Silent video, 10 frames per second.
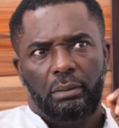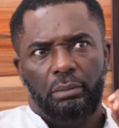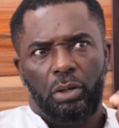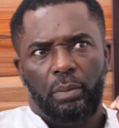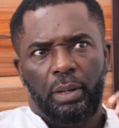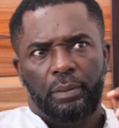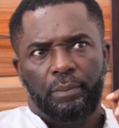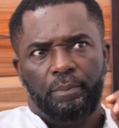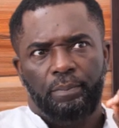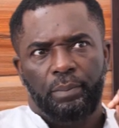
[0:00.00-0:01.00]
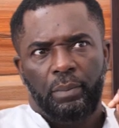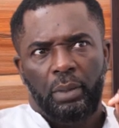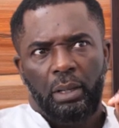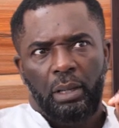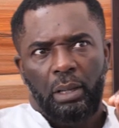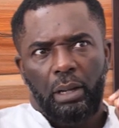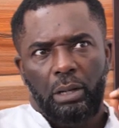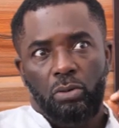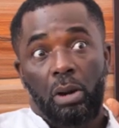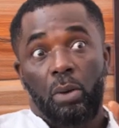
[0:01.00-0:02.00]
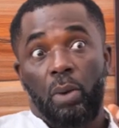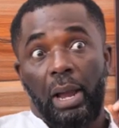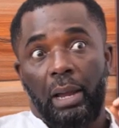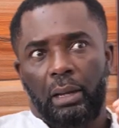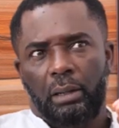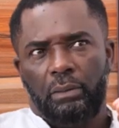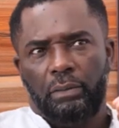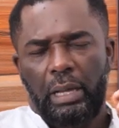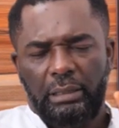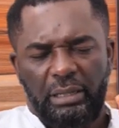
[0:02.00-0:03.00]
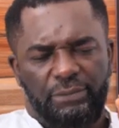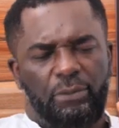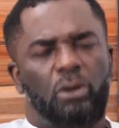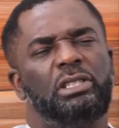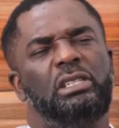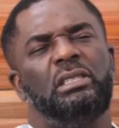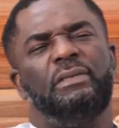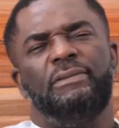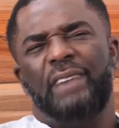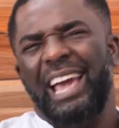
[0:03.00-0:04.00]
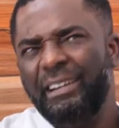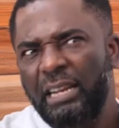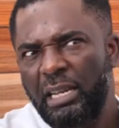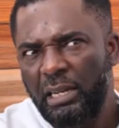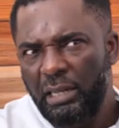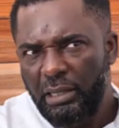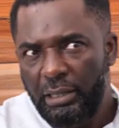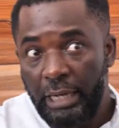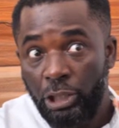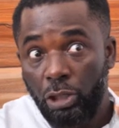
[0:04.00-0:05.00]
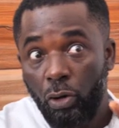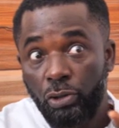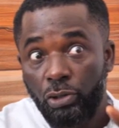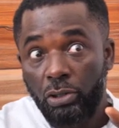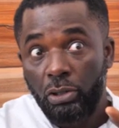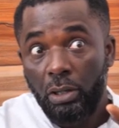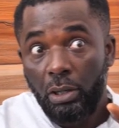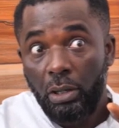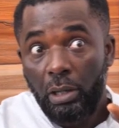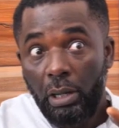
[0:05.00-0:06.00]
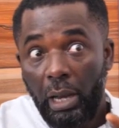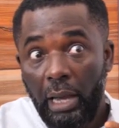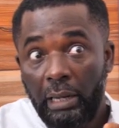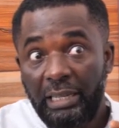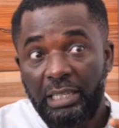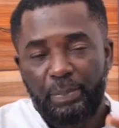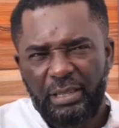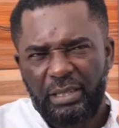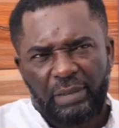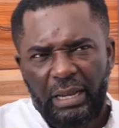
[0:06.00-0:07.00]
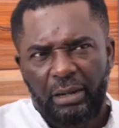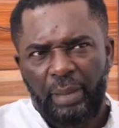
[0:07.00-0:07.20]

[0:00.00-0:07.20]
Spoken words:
Miroma, are you aware that divorce is a very dangerous and expensive legal